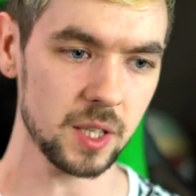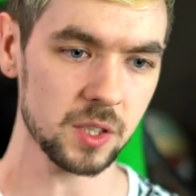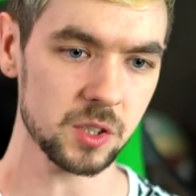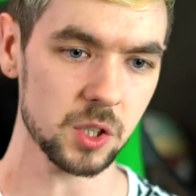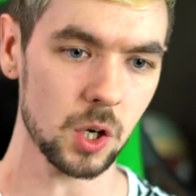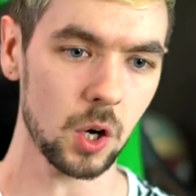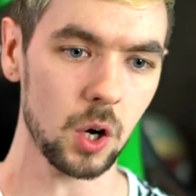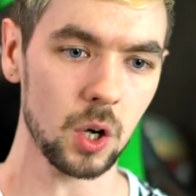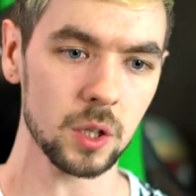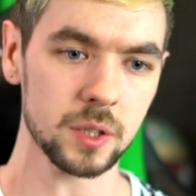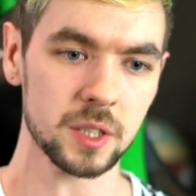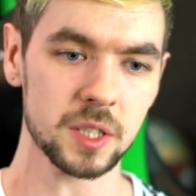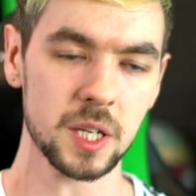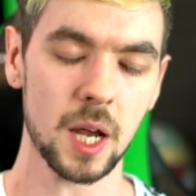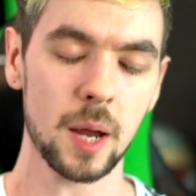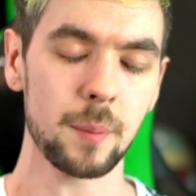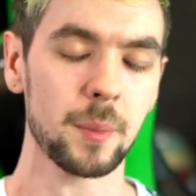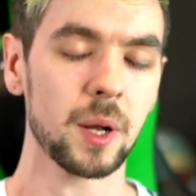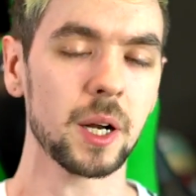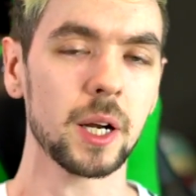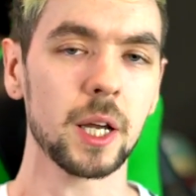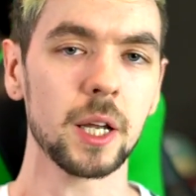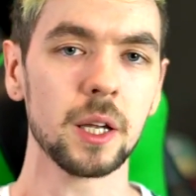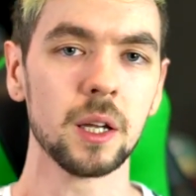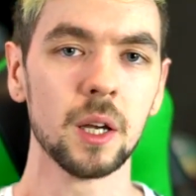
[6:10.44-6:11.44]
things all the
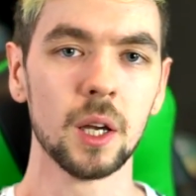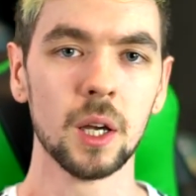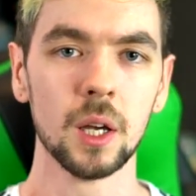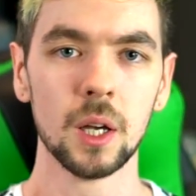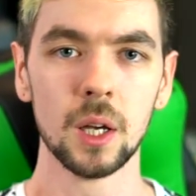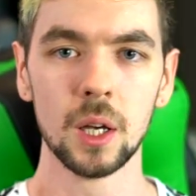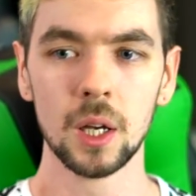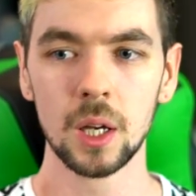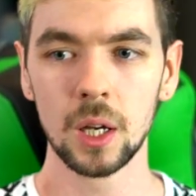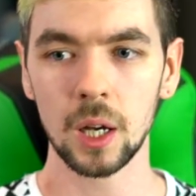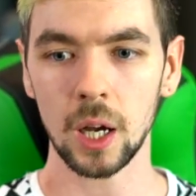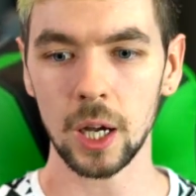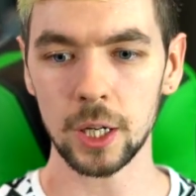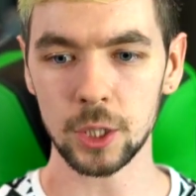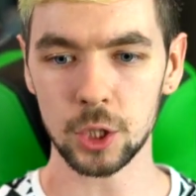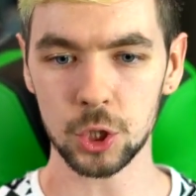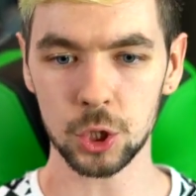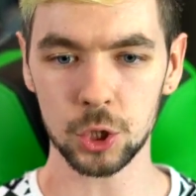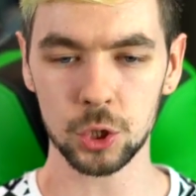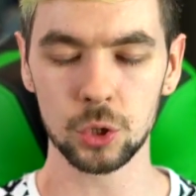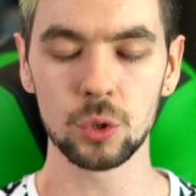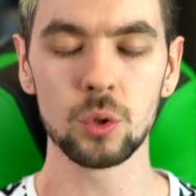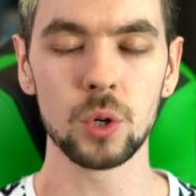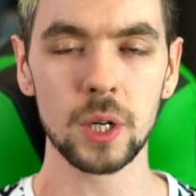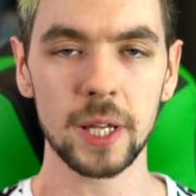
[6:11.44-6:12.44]
time, and I, I
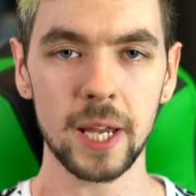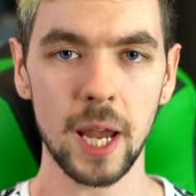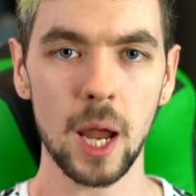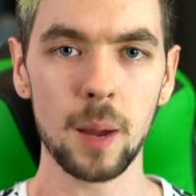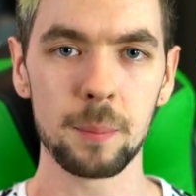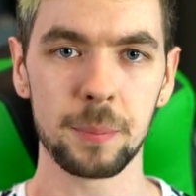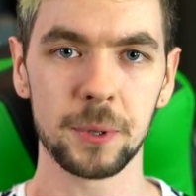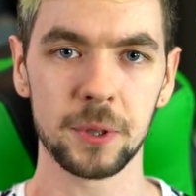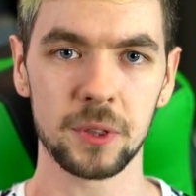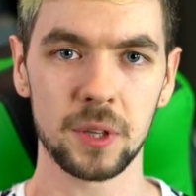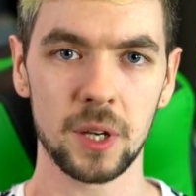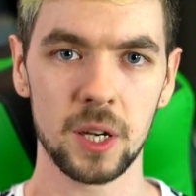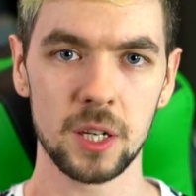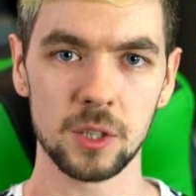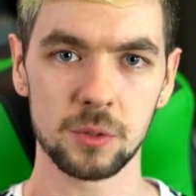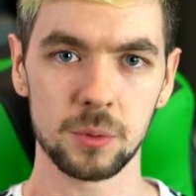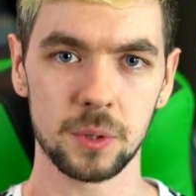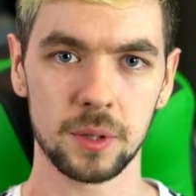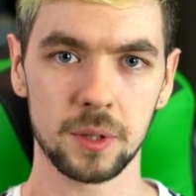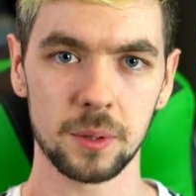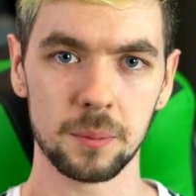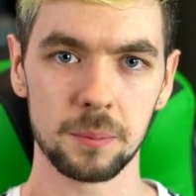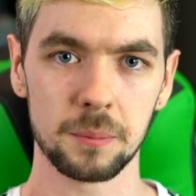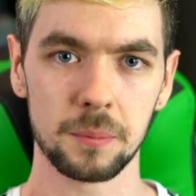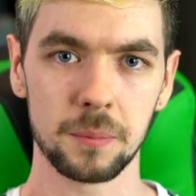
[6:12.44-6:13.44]
truly empathize
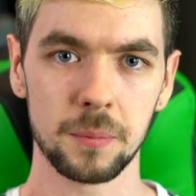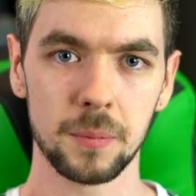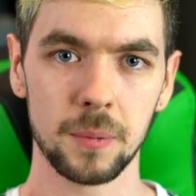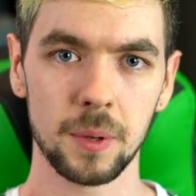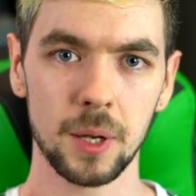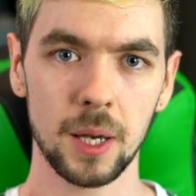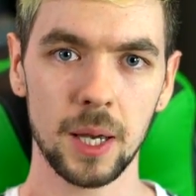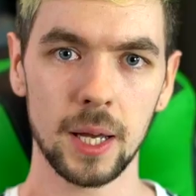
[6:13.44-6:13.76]
with them.